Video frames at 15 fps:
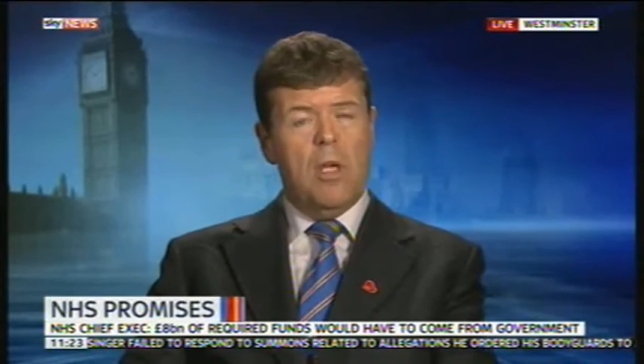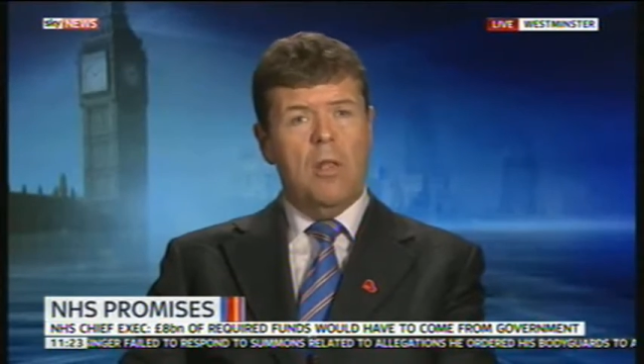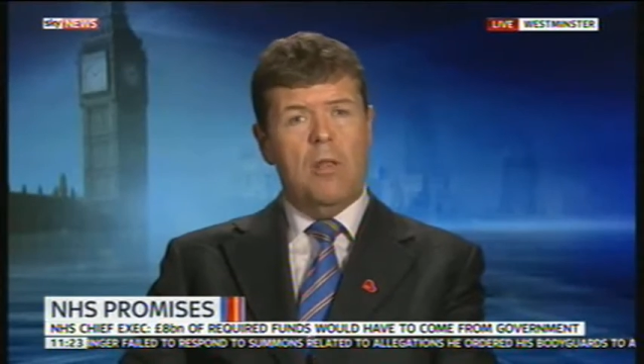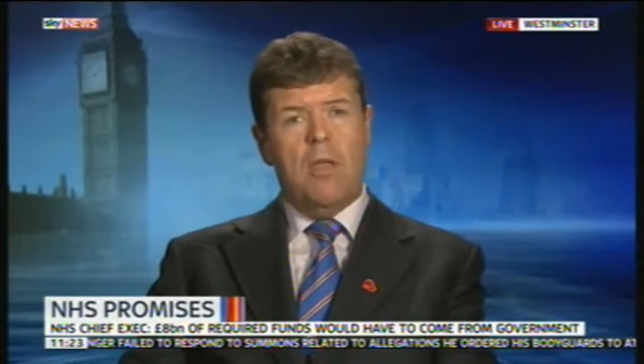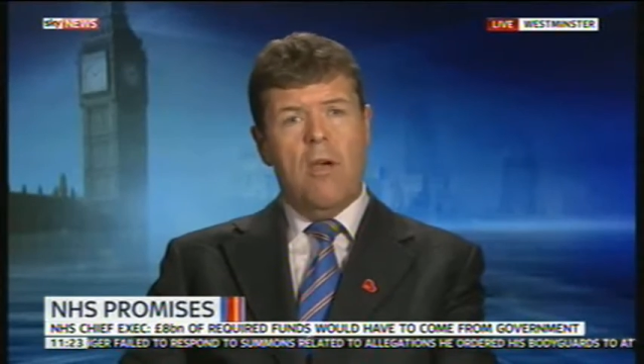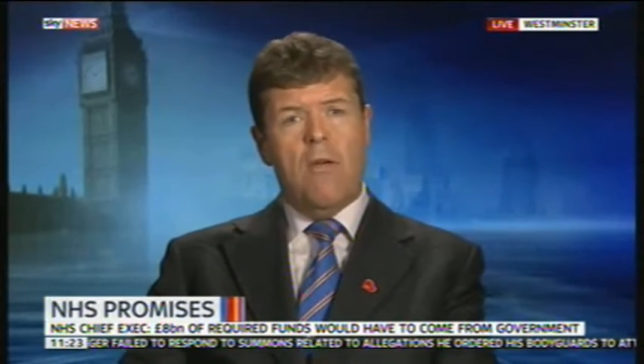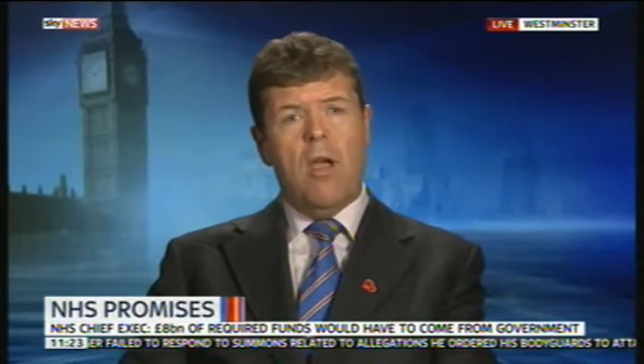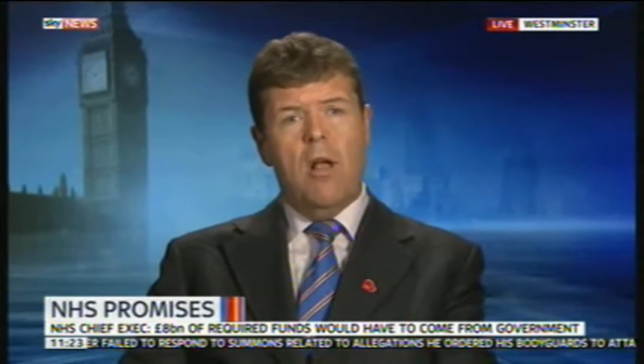
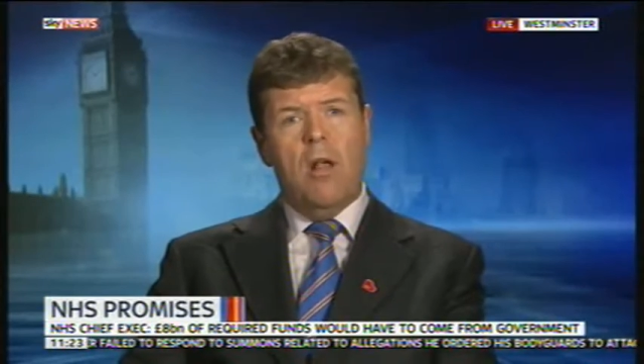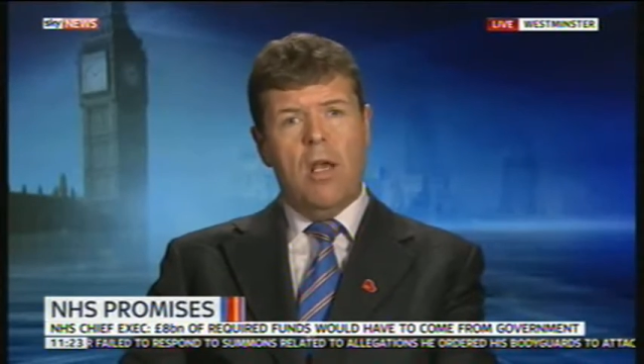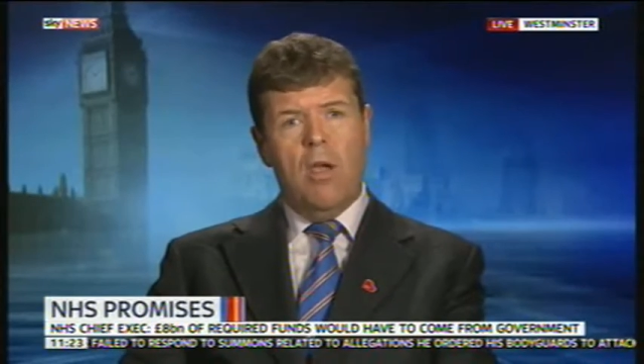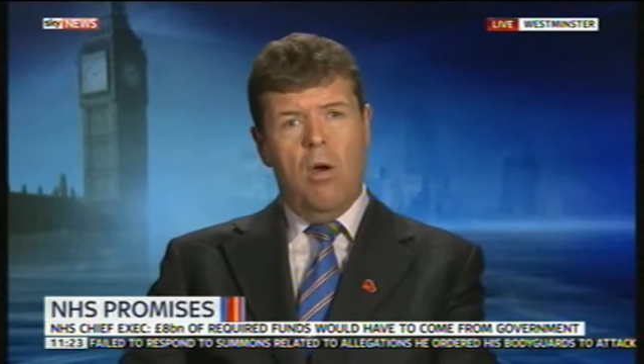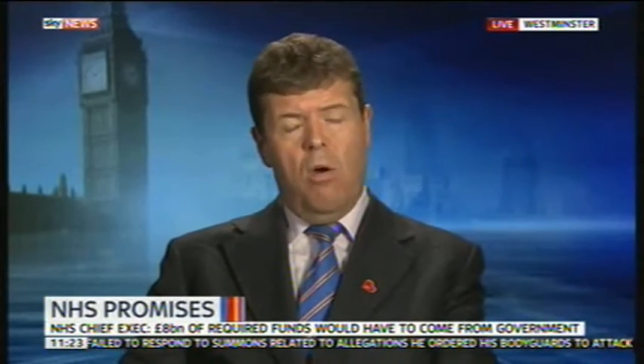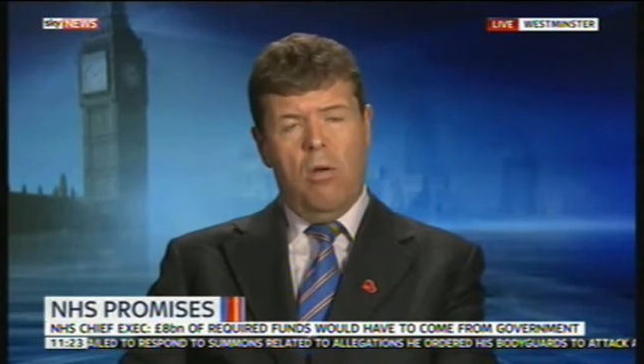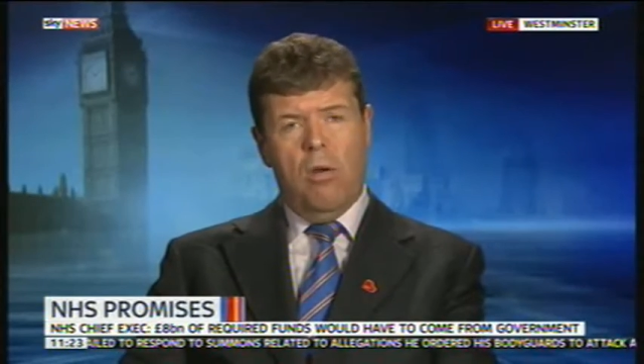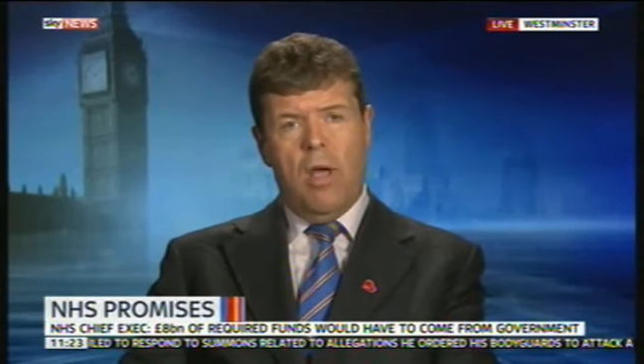very
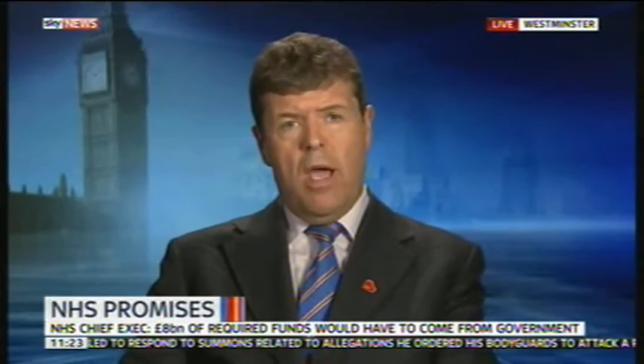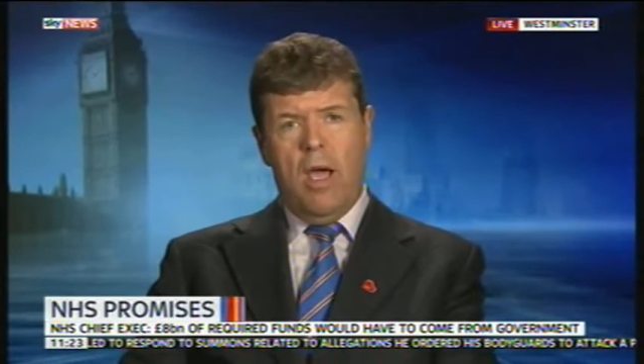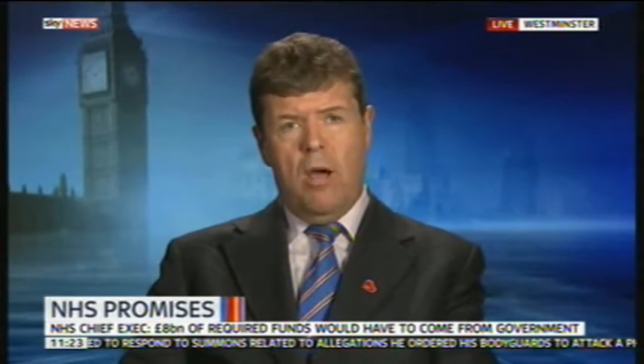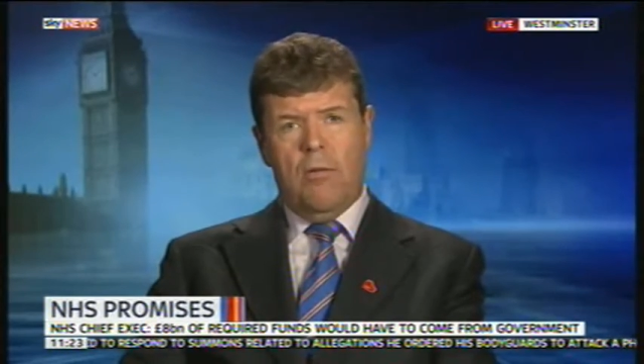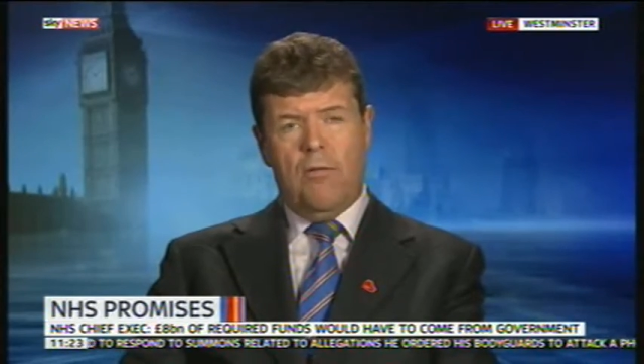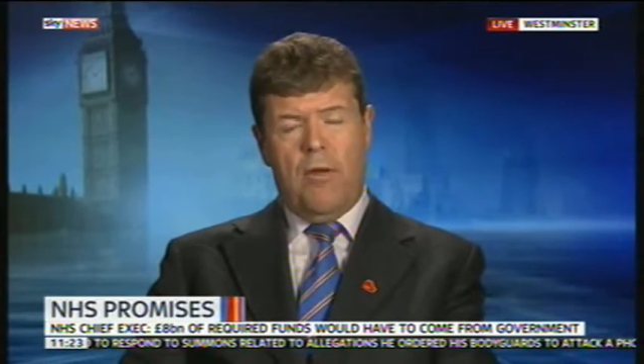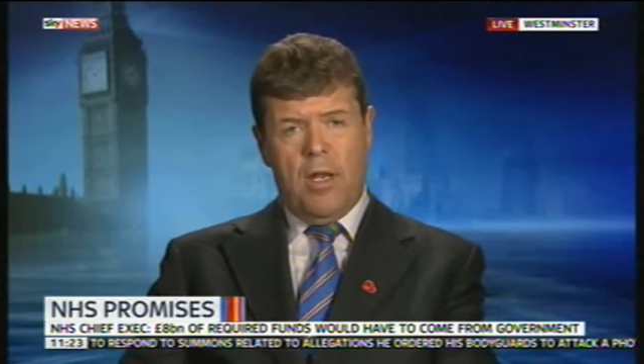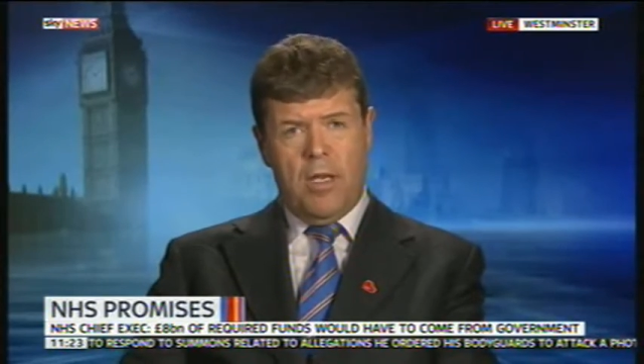early on
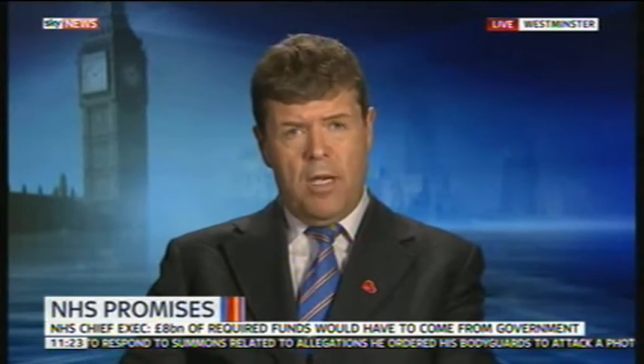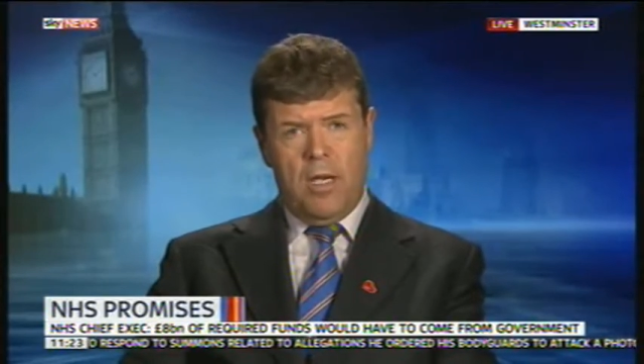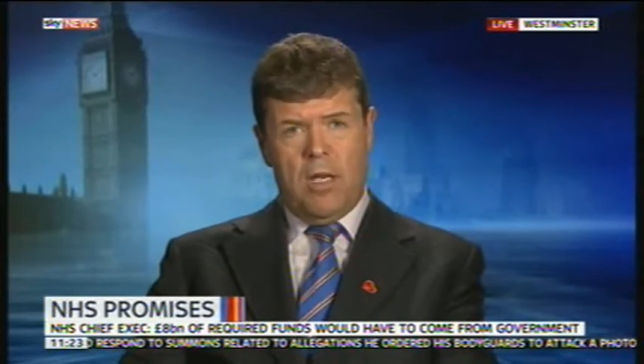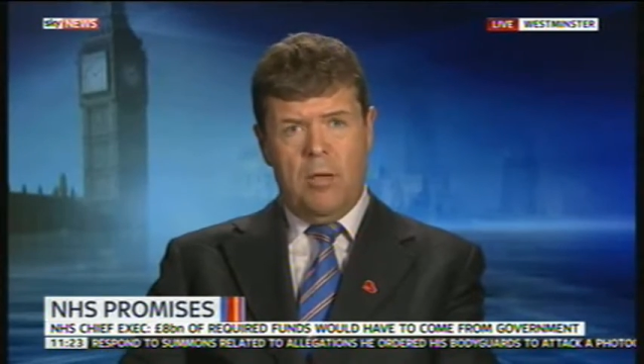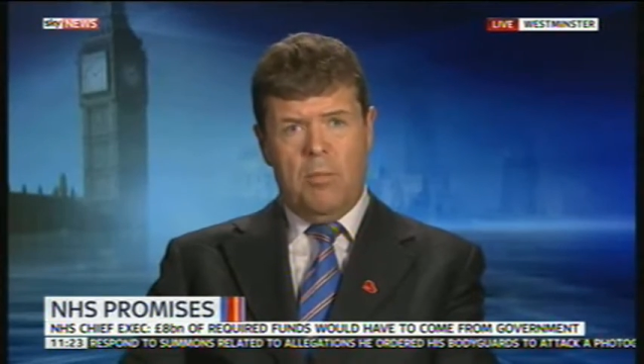our funded